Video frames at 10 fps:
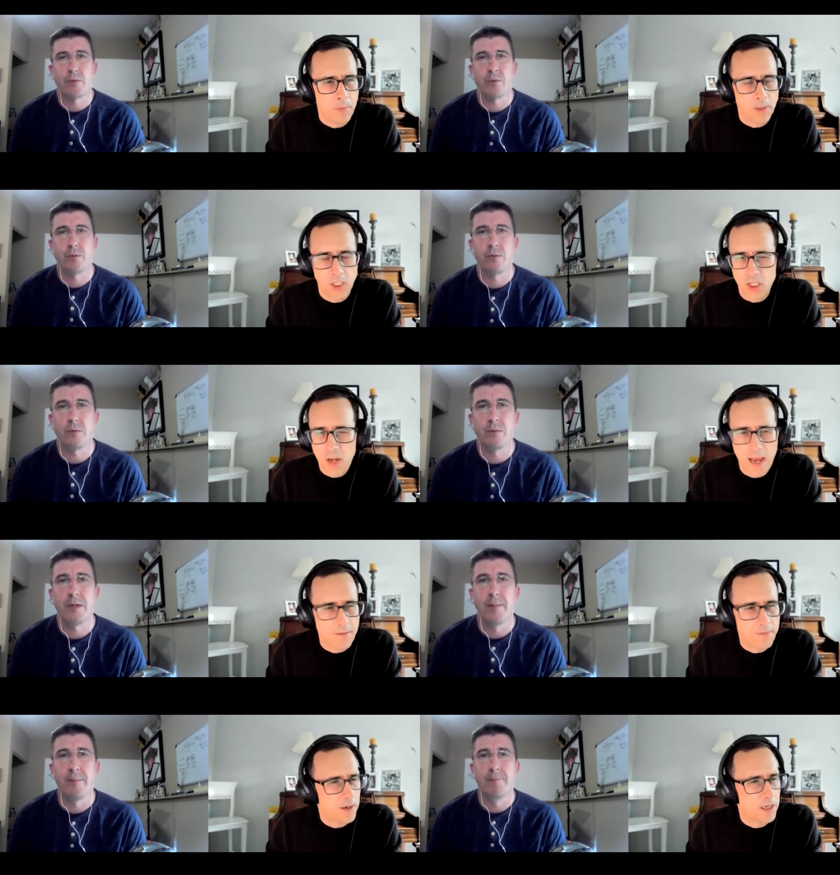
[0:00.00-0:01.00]
Speaker 1: But did you
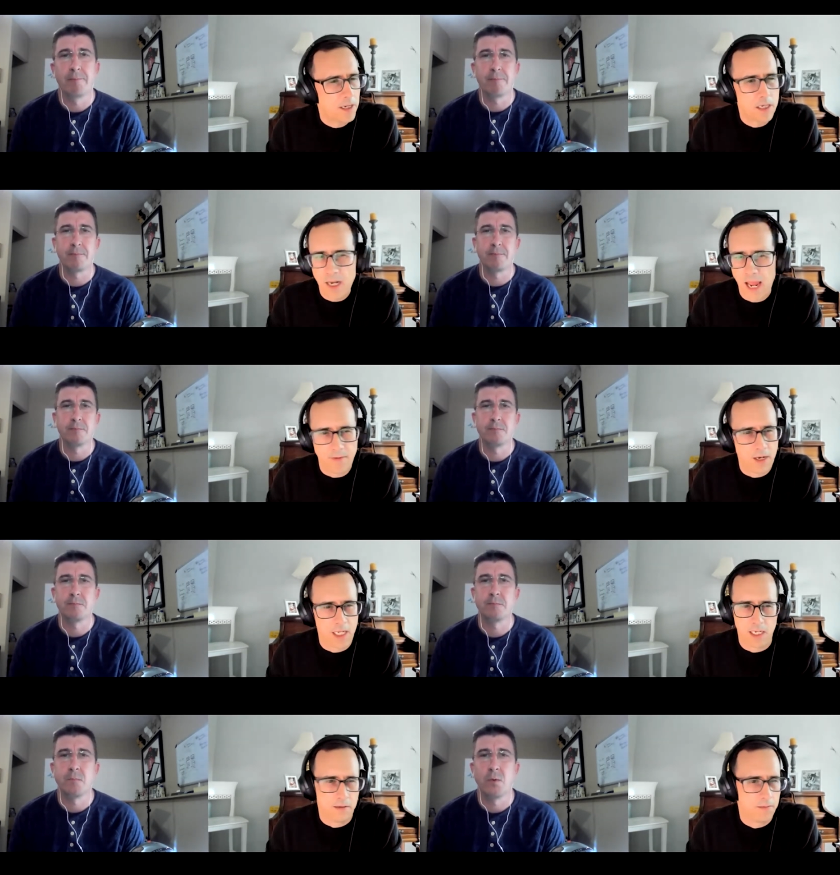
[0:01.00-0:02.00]
have, you didn't have
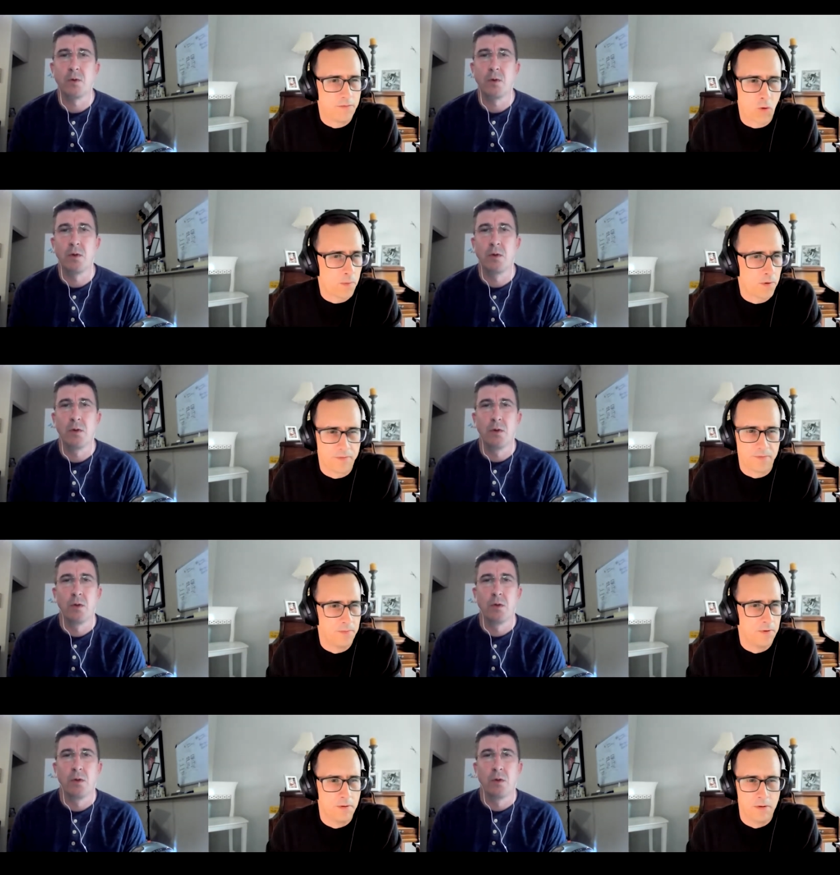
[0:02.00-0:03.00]
any form of
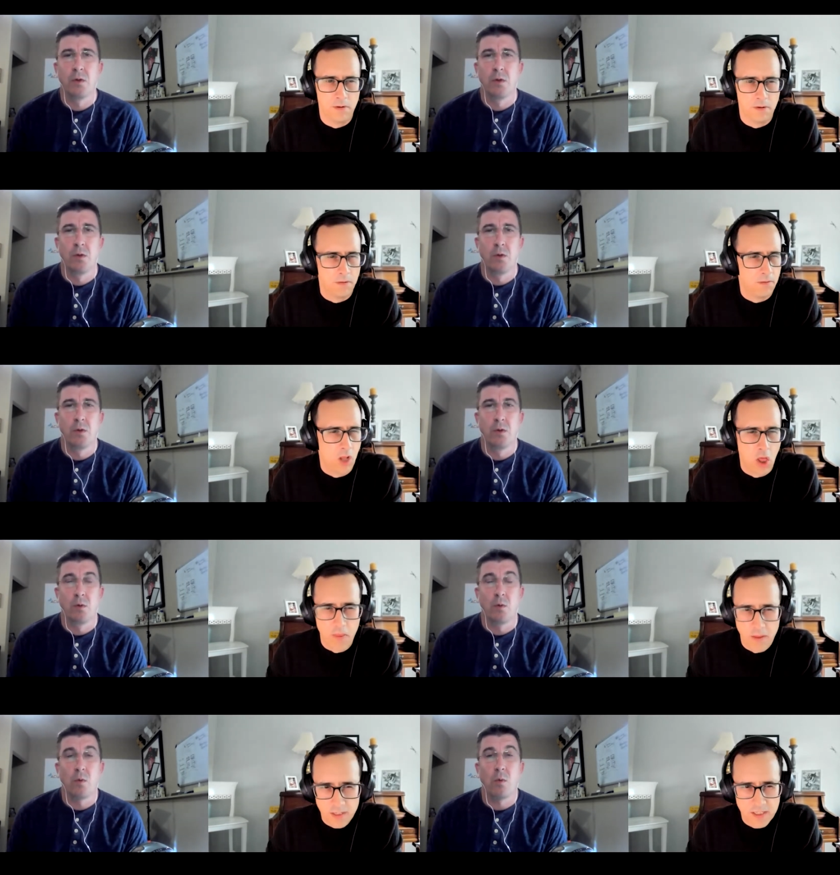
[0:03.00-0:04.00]

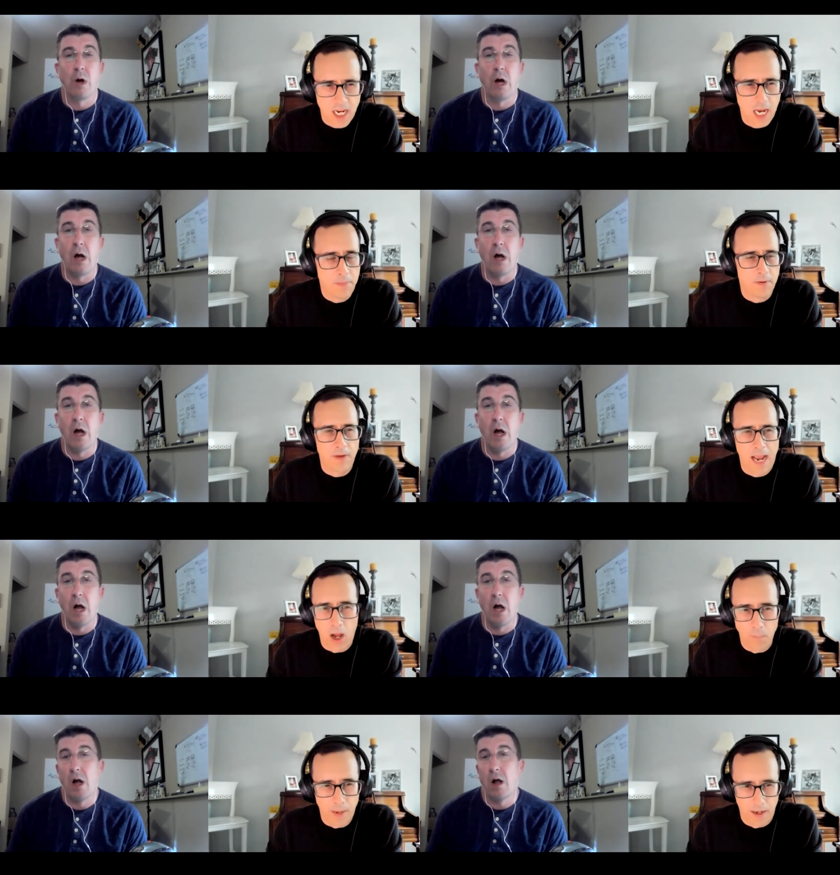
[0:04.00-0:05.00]
this well, type of
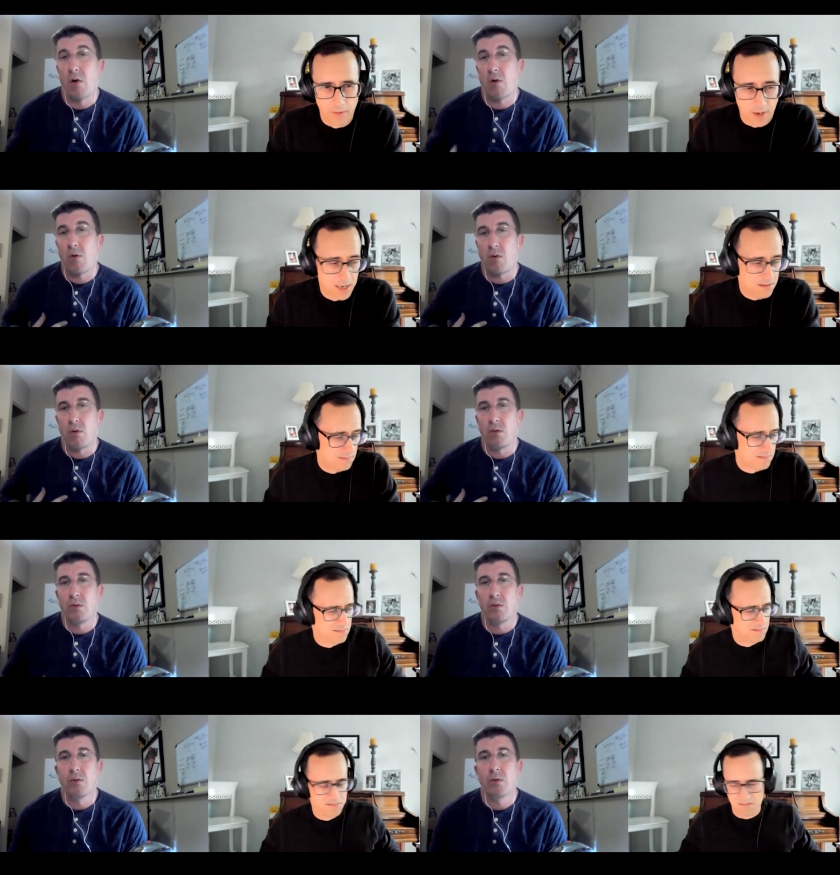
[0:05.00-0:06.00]
outbound, right?
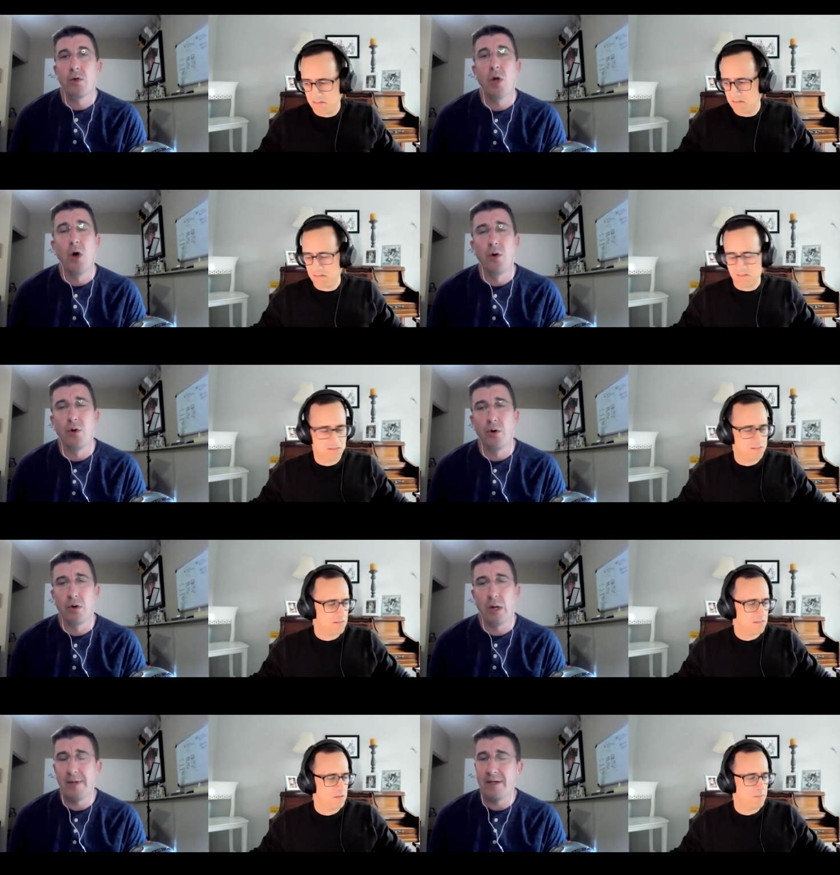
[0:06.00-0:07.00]
Speaker 2: No, no, no.
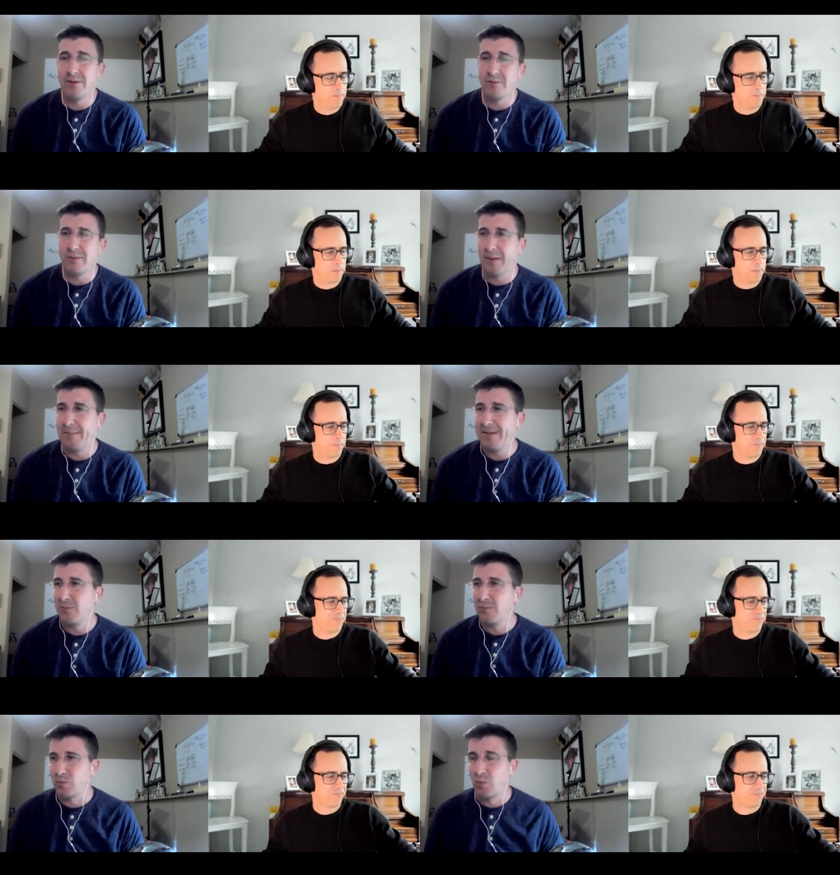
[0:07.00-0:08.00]
I mean, I mean,
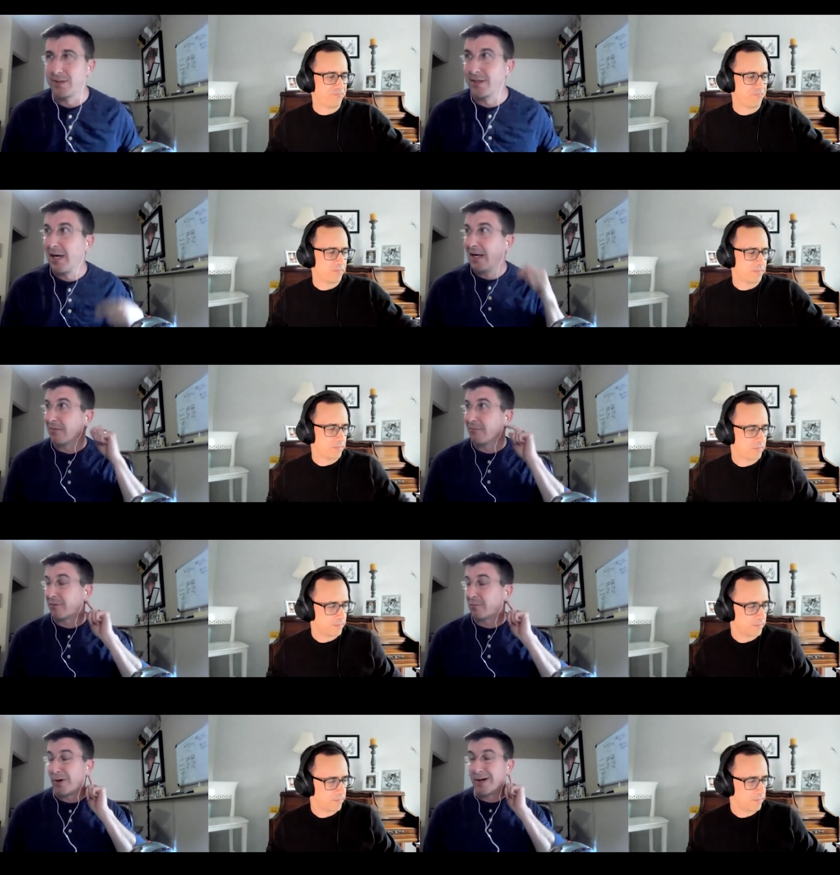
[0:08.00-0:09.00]
there was one guy
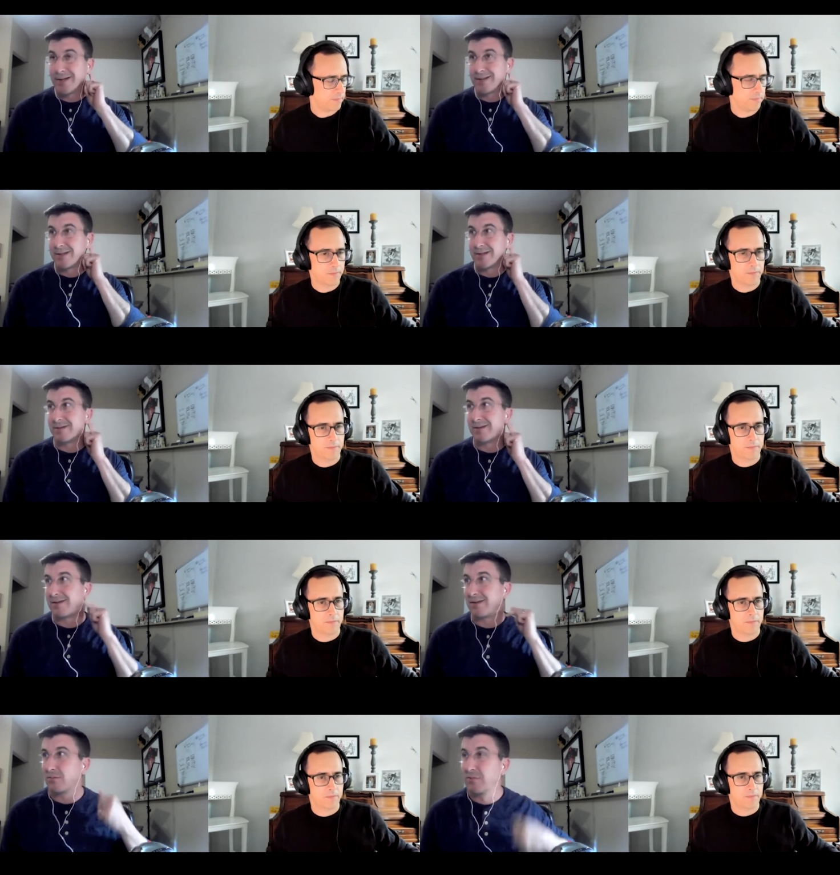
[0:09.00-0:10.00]
firm wide that
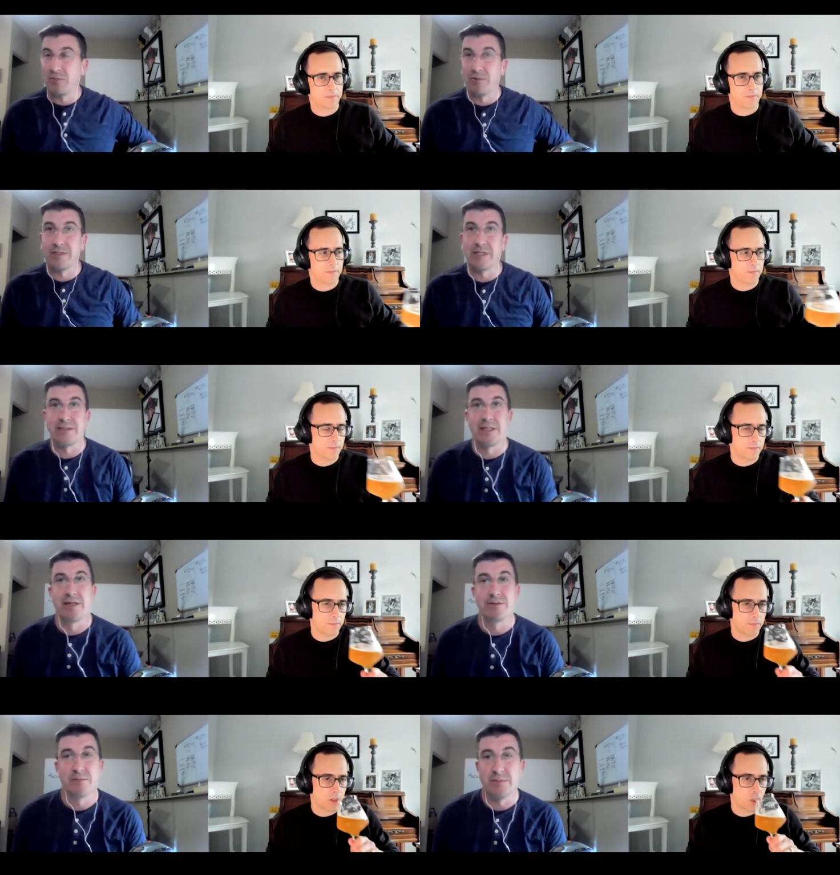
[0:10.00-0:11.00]
that they were testing
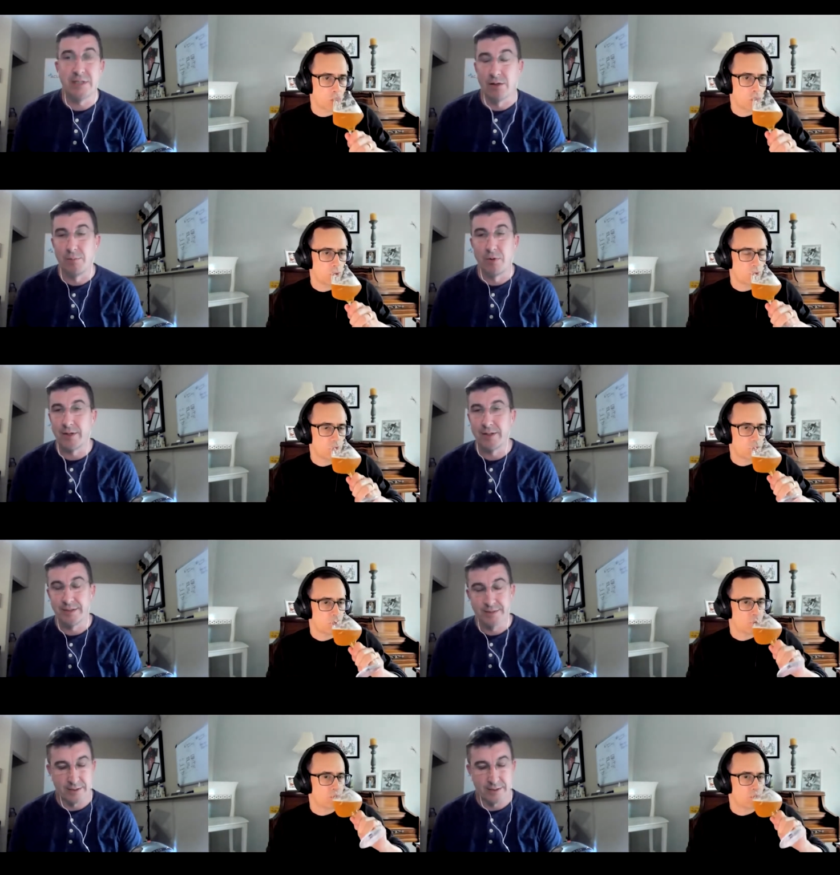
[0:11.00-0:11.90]
out some telemarketing. They